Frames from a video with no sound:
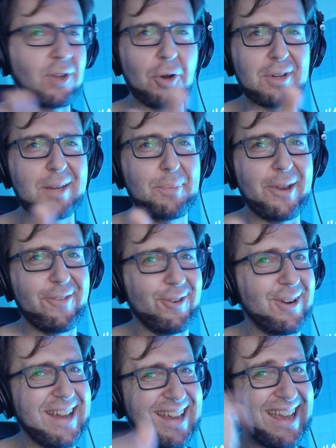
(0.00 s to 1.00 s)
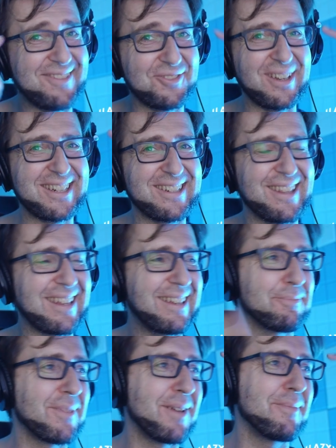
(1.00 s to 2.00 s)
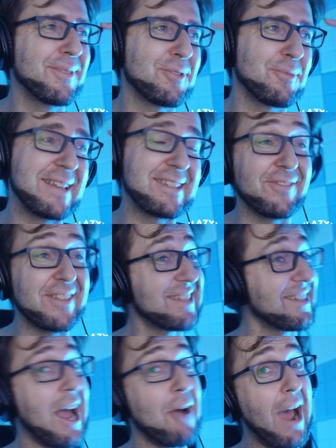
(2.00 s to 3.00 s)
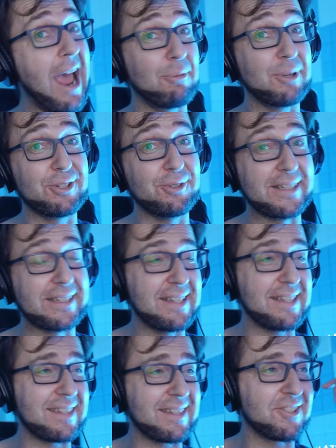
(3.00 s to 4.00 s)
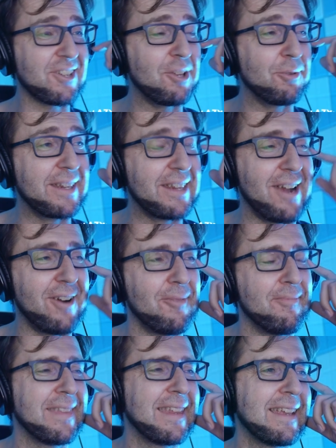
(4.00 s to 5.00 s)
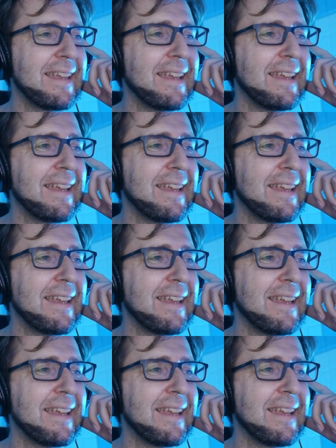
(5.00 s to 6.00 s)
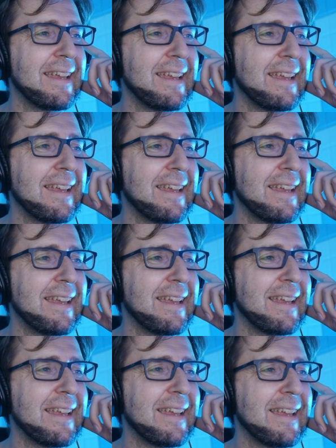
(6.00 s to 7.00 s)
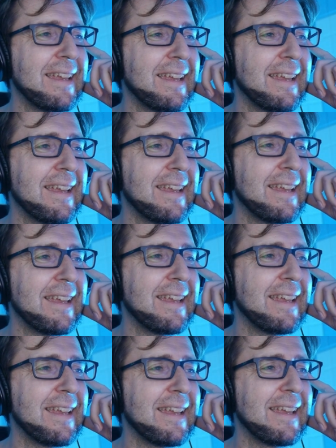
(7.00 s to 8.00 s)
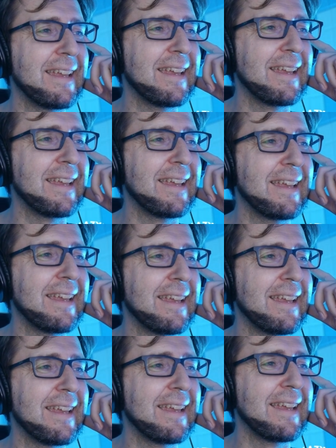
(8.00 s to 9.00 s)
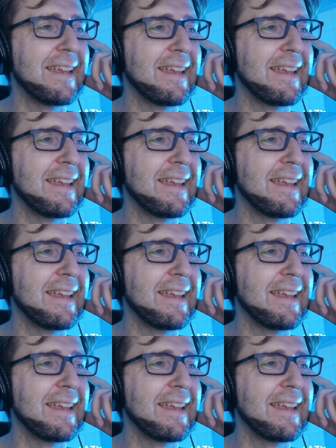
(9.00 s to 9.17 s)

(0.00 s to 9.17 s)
code it before. I have to actually think um, through myself. This is how I would do it. This is genuine now. Hey, future Christian here. So um, past Christian did figure this out, but uh, I